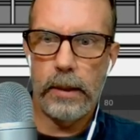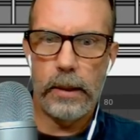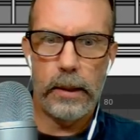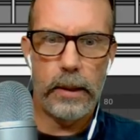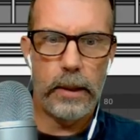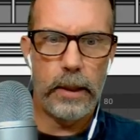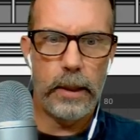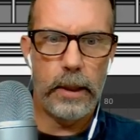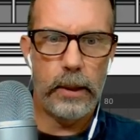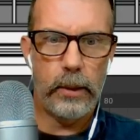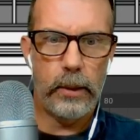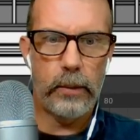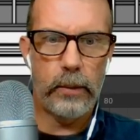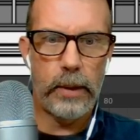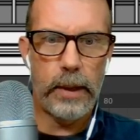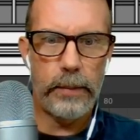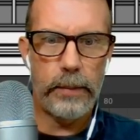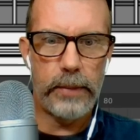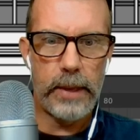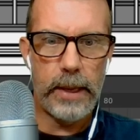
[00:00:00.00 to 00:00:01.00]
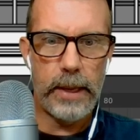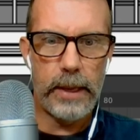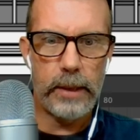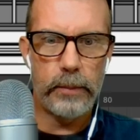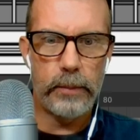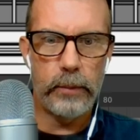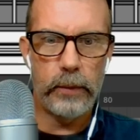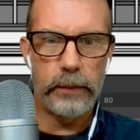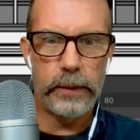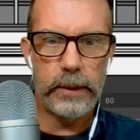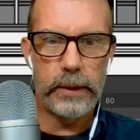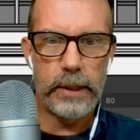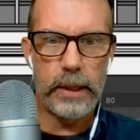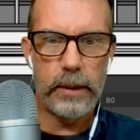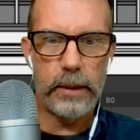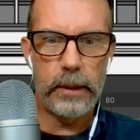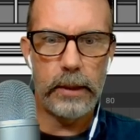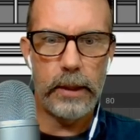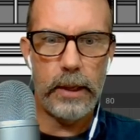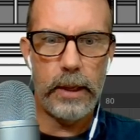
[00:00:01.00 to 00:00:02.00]
And grab that and move it
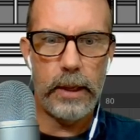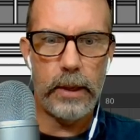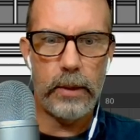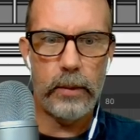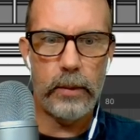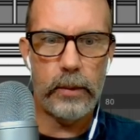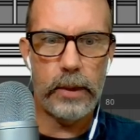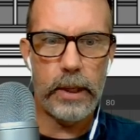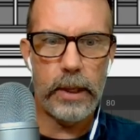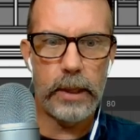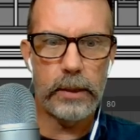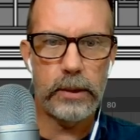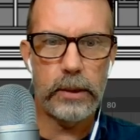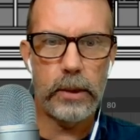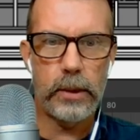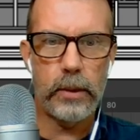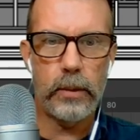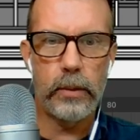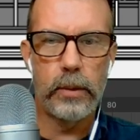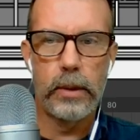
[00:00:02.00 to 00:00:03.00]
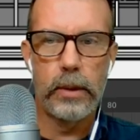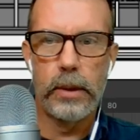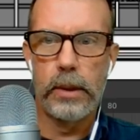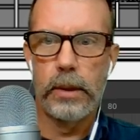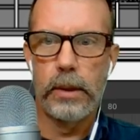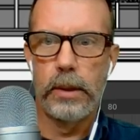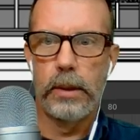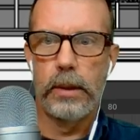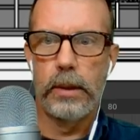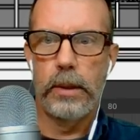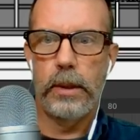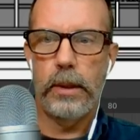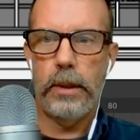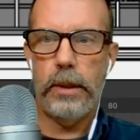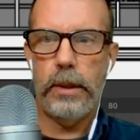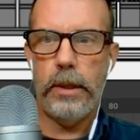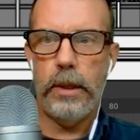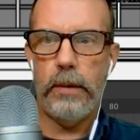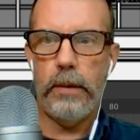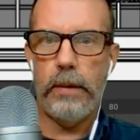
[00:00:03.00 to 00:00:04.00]
down to there. Okay, so
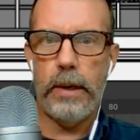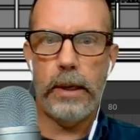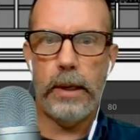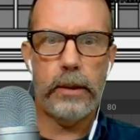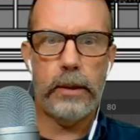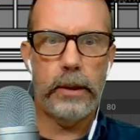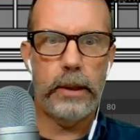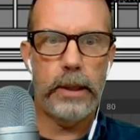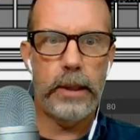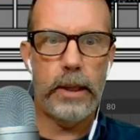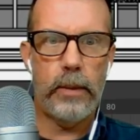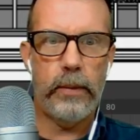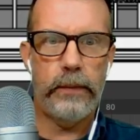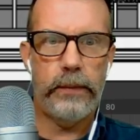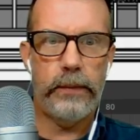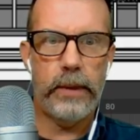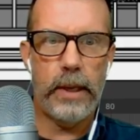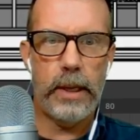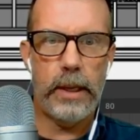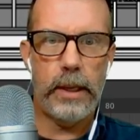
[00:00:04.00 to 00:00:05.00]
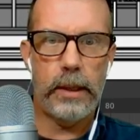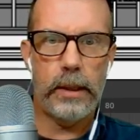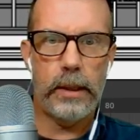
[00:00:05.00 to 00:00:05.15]
theoretically now we've got